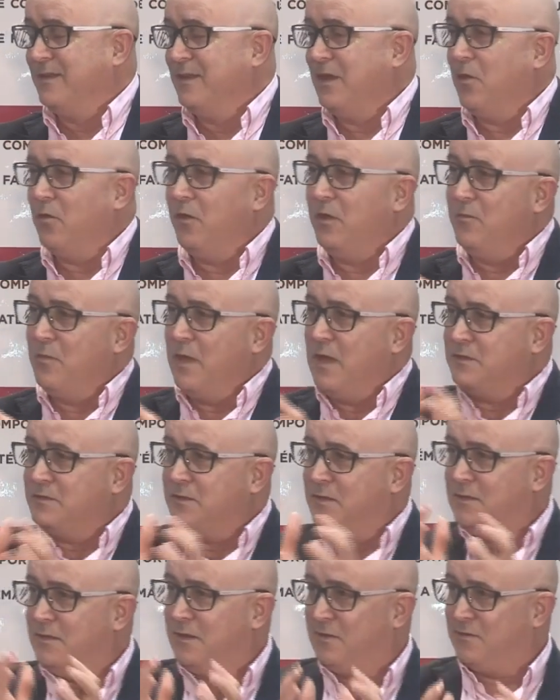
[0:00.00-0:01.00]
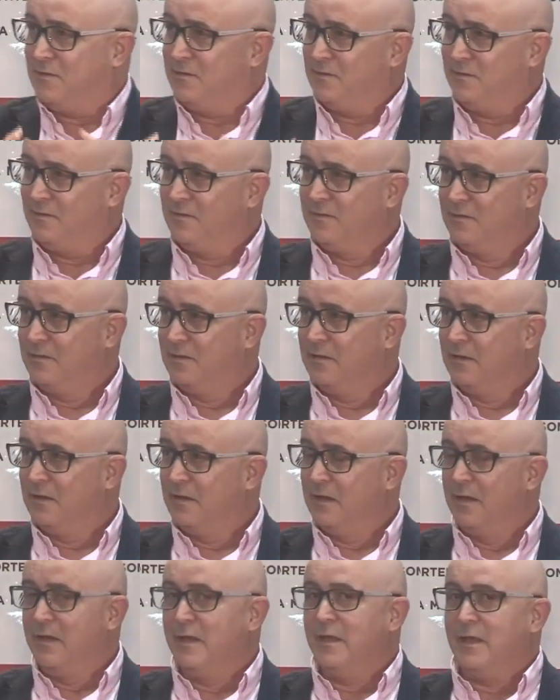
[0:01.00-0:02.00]
Now imagine this.
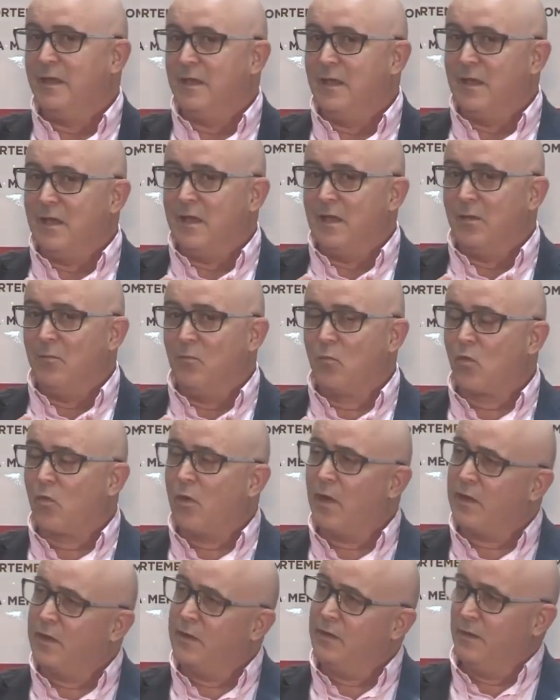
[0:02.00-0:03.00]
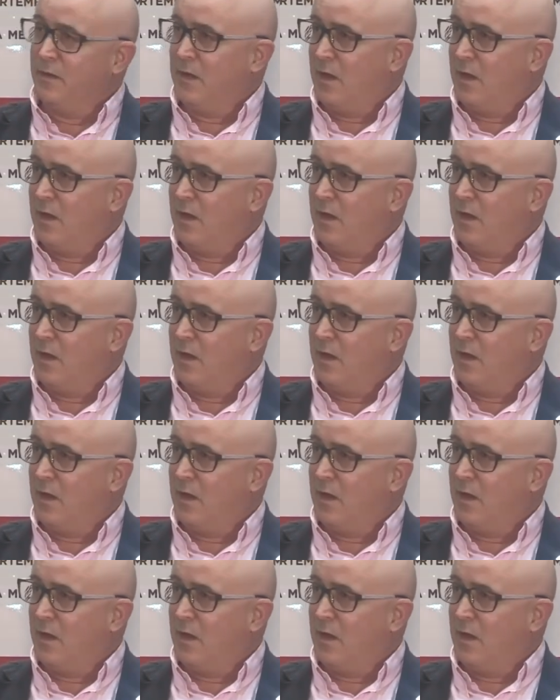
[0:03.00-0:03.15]
Moroccan